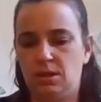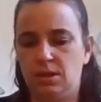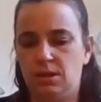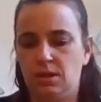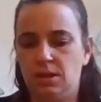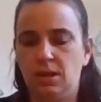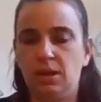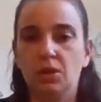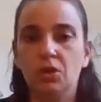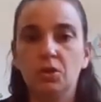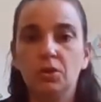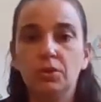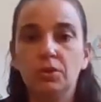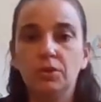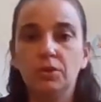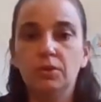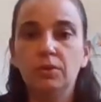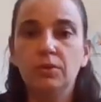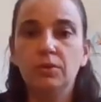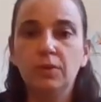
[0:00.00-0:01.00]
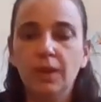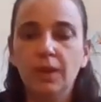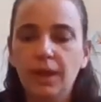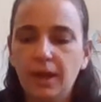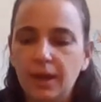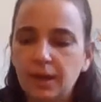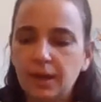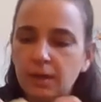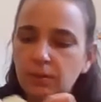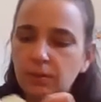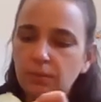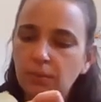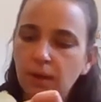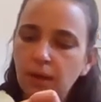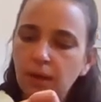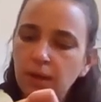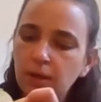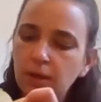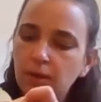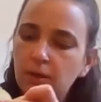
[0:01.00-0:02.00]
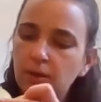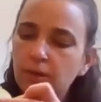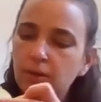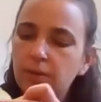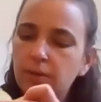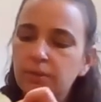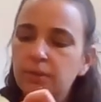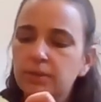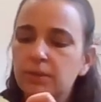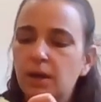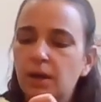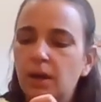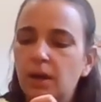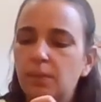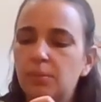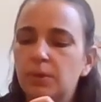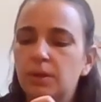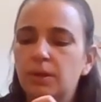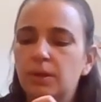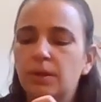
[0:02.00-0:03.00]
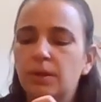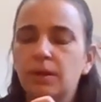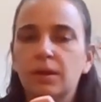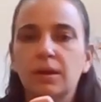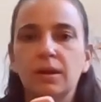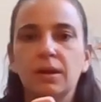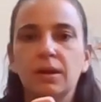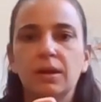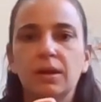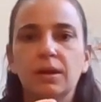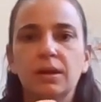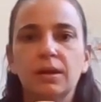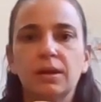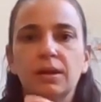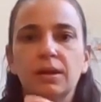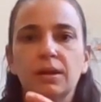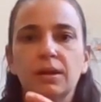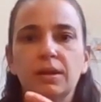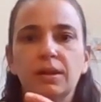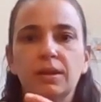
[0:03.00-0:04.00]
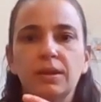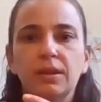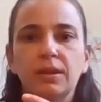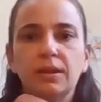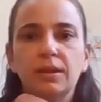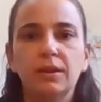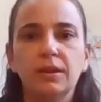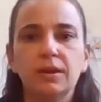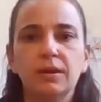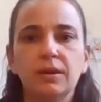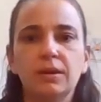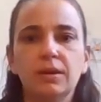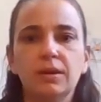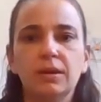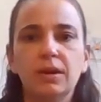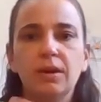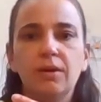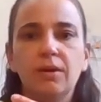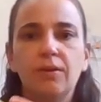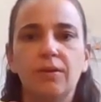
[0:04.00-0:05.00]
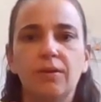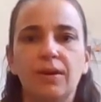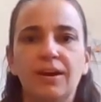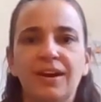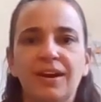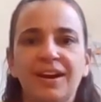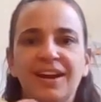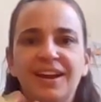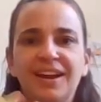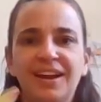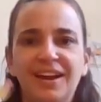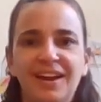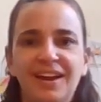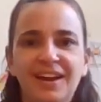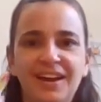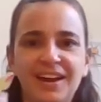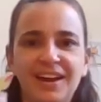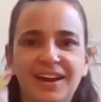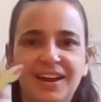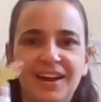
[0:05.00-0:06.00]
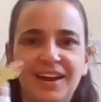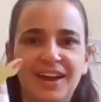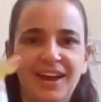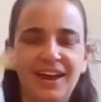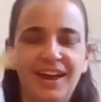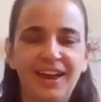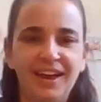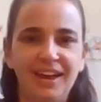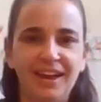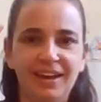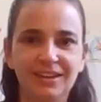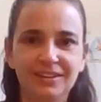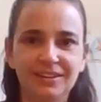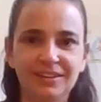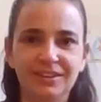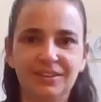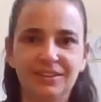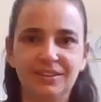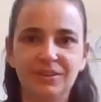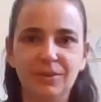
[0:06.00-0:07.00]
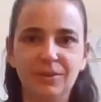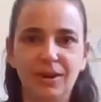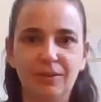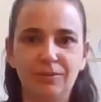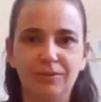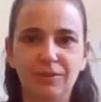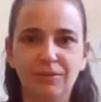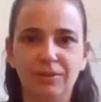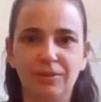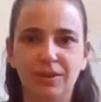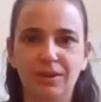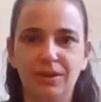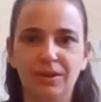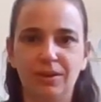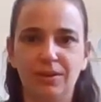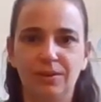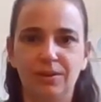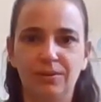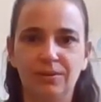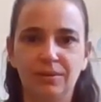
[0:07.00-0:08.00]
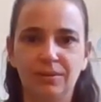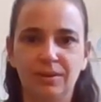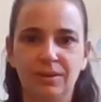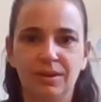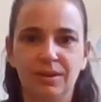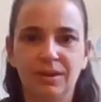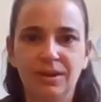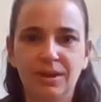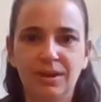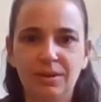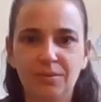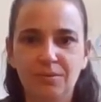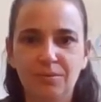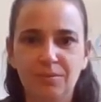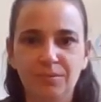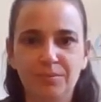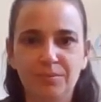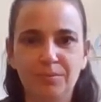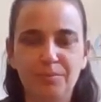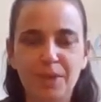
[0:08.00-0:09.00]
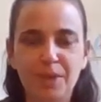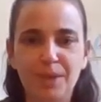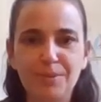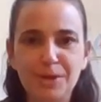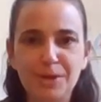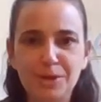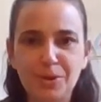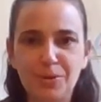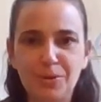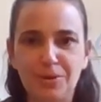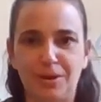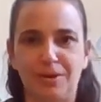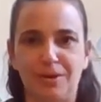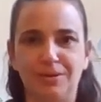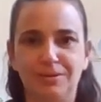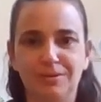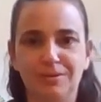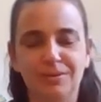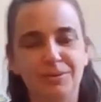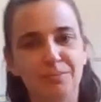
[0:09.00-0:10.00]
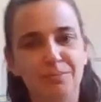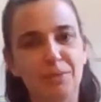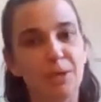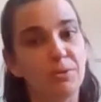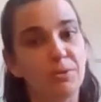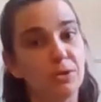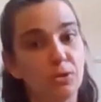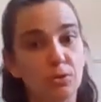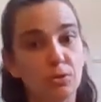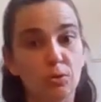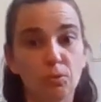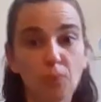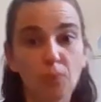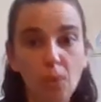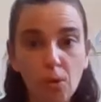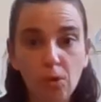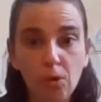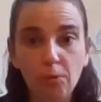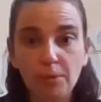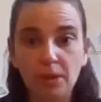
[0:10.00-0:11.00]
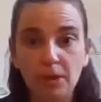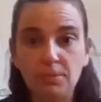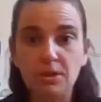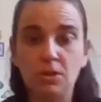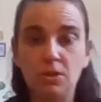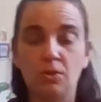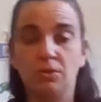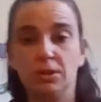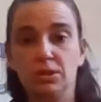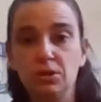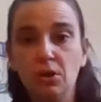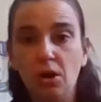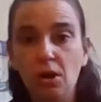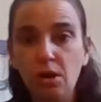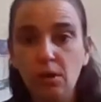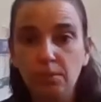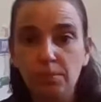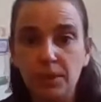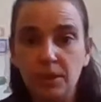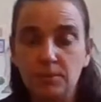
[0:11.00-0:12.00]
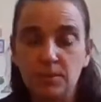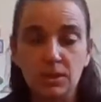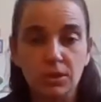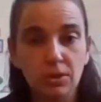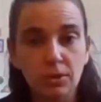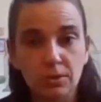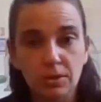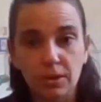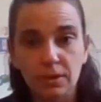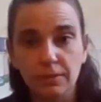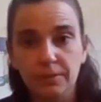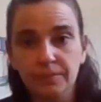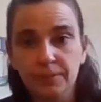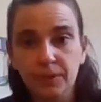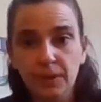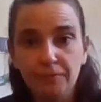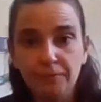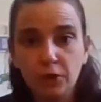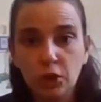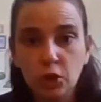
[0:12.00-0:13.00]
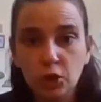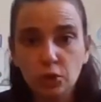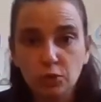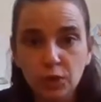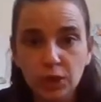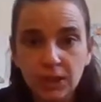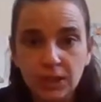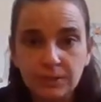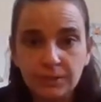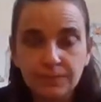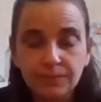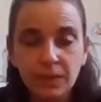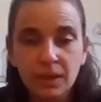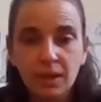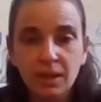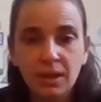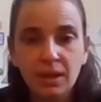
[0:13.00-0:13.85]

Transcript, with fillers: And then glue the head right on the top. There you go. And you have your very own Baby Yoda. Baby Yoda roll, Baby Yoda doll, Baby Yoda figurine.